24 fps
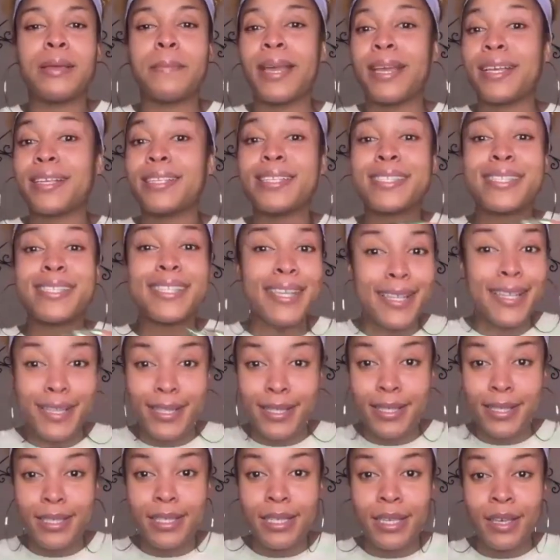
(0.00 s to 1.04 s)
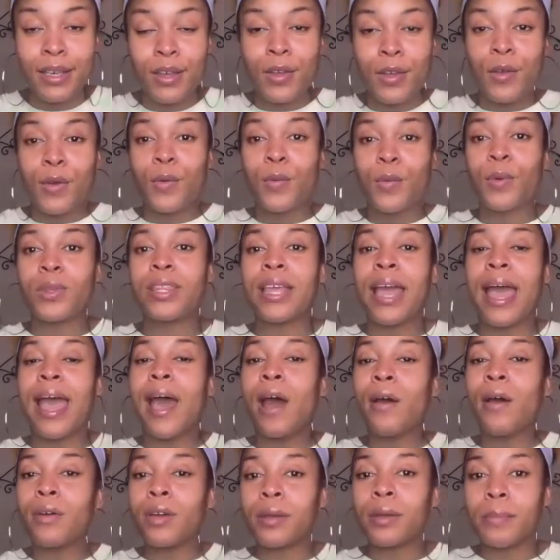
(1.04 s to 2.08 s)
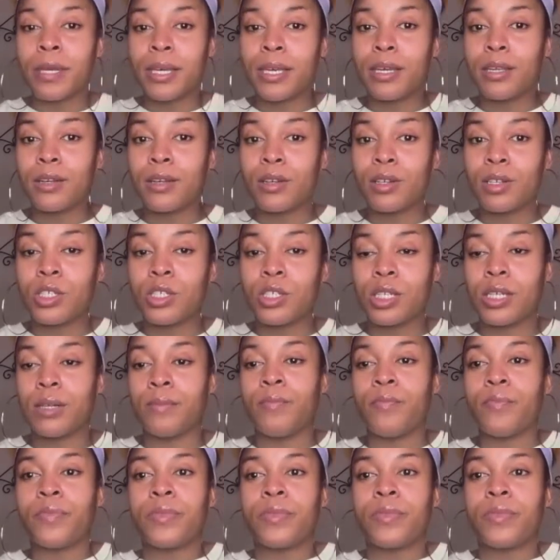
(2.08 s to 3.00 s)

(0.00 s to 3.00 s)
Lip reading: make sense with the alchemy energy.